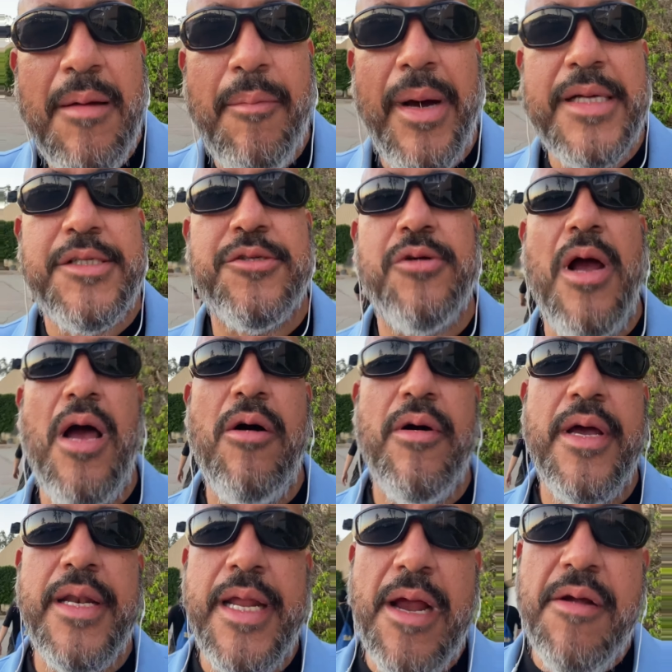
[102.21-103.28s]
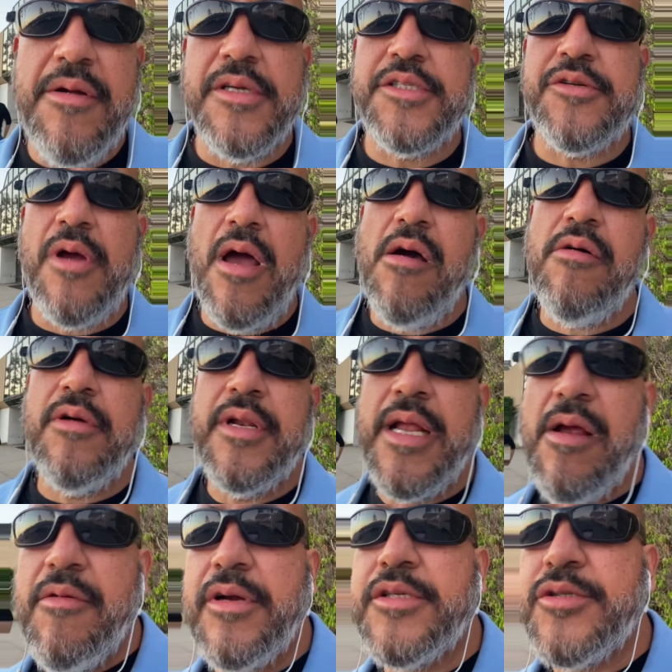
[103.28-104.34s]
by trial and error, trial and
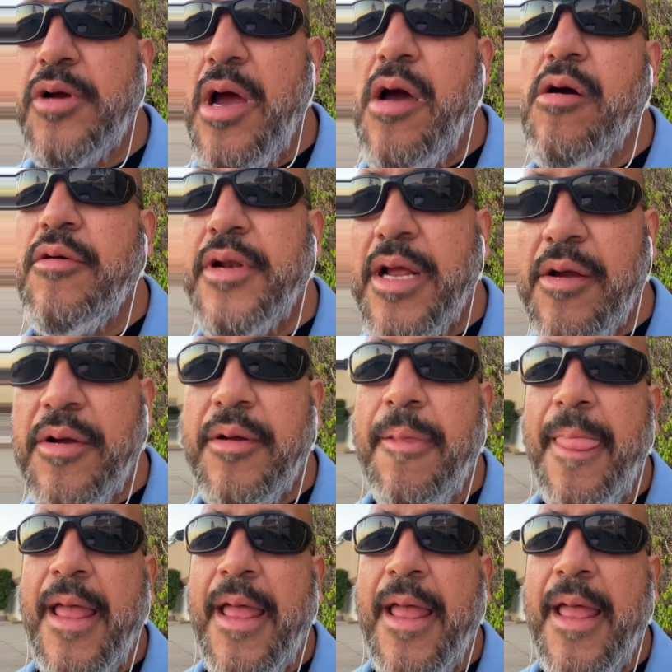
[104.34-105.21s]
error, trial and error.